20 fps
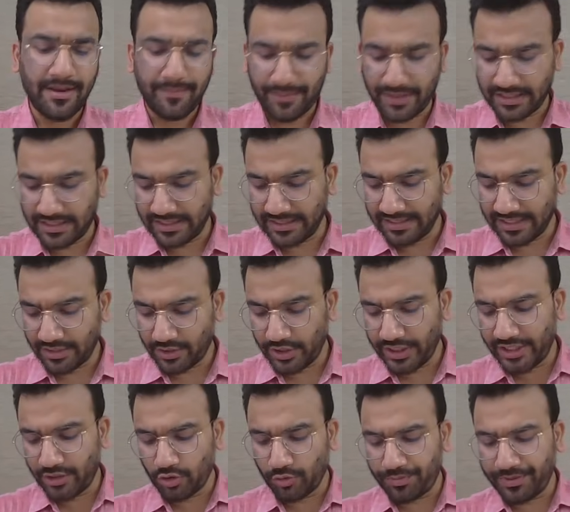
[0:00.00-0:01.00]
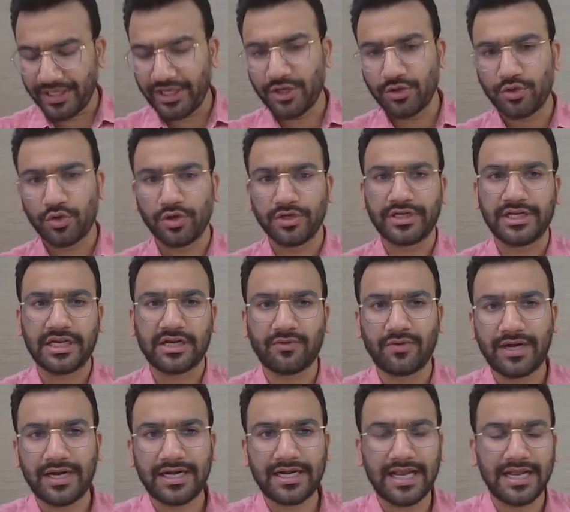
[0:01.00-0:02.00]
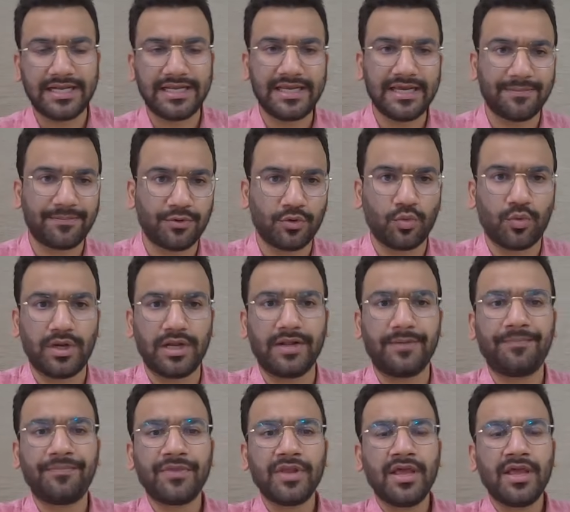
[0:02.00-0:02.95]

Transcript: But in the regrouping, you don't require any approval.